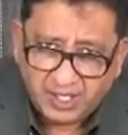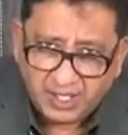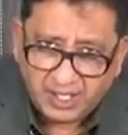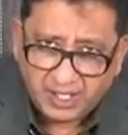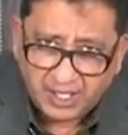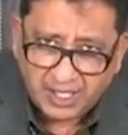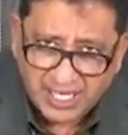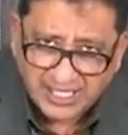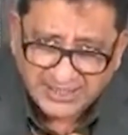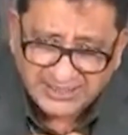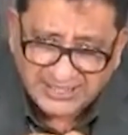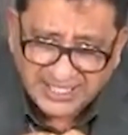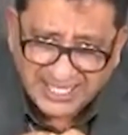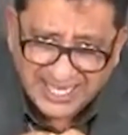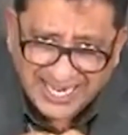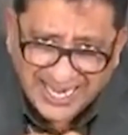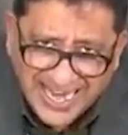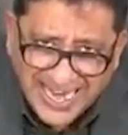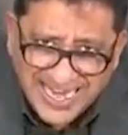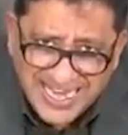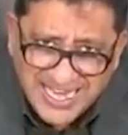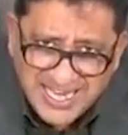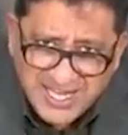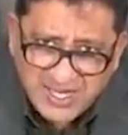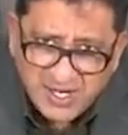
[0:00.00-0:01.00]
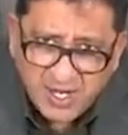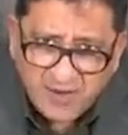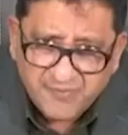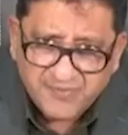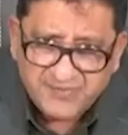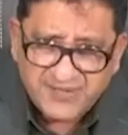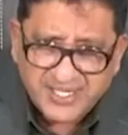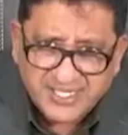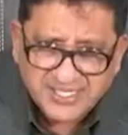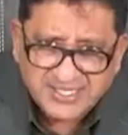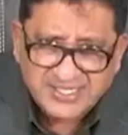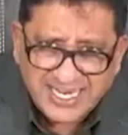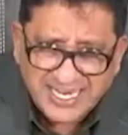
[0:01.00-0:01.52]
at the end of
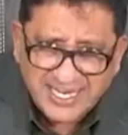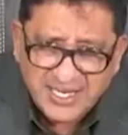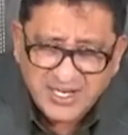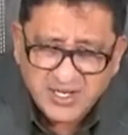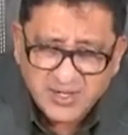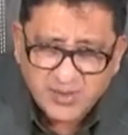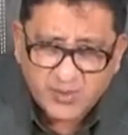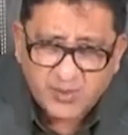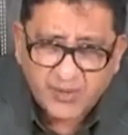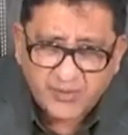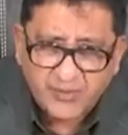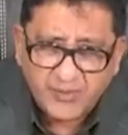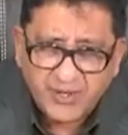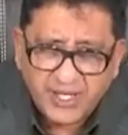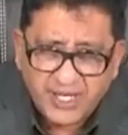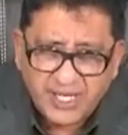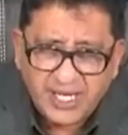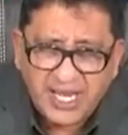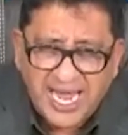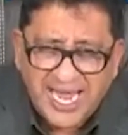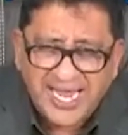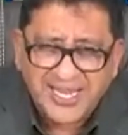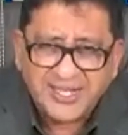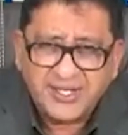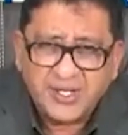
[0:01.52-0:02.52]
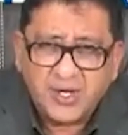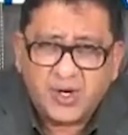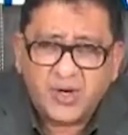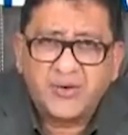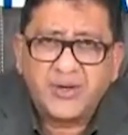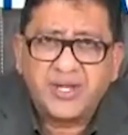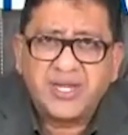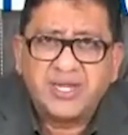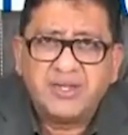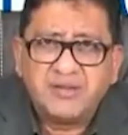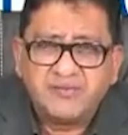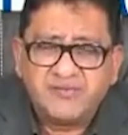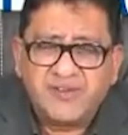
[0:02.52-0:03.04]
this inquiry and or
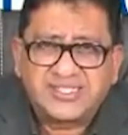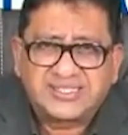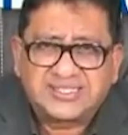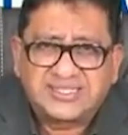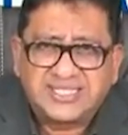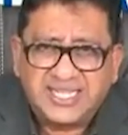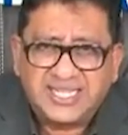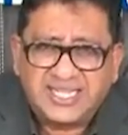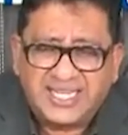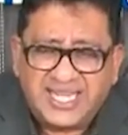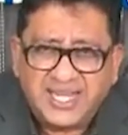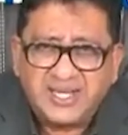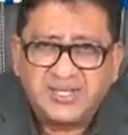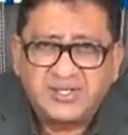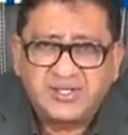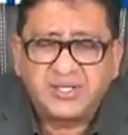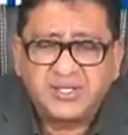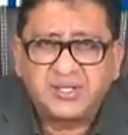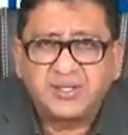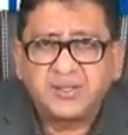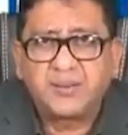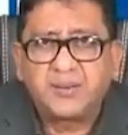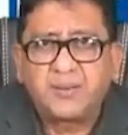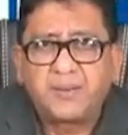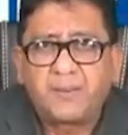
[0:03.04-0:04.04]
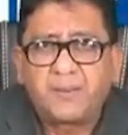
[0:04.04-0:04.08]
investigation,